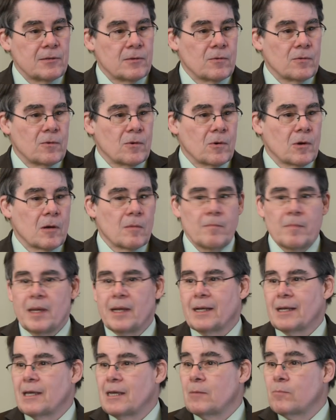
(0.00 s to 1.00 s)
or
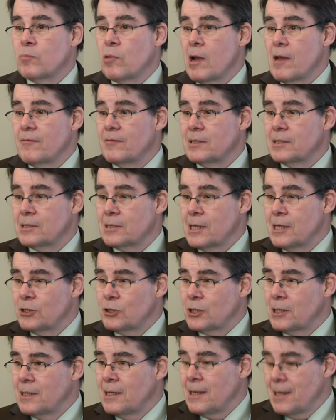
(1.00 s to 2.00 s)
Medicaid
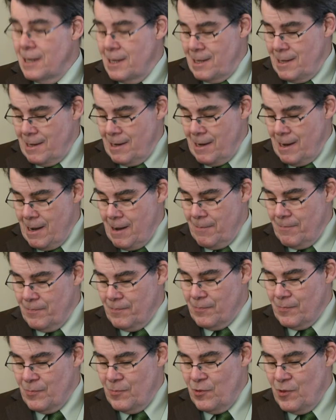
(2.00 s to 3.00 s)
privatization.
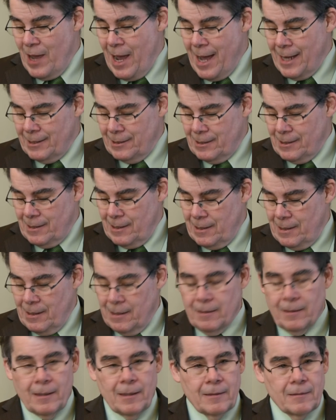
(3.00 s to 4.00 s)

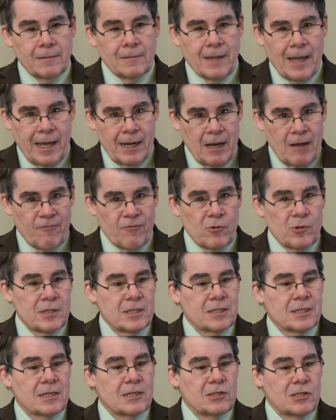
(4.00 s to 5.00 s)
That effort
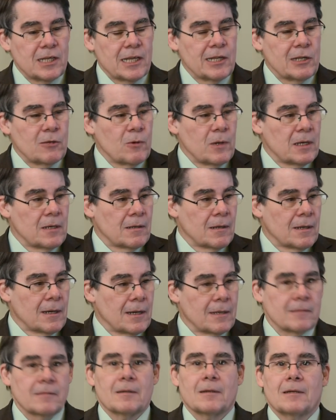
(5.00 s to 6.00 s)
is continuing.
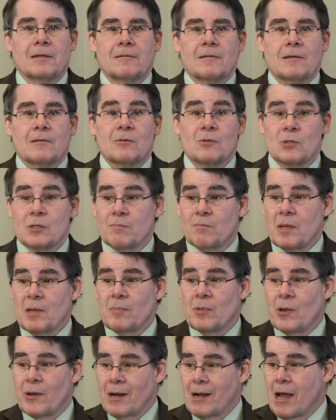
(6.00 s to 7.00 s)
I think there's some
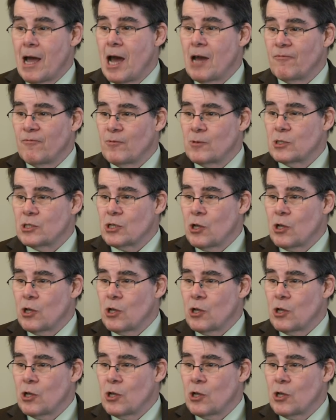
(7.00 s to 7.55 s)
people on a conference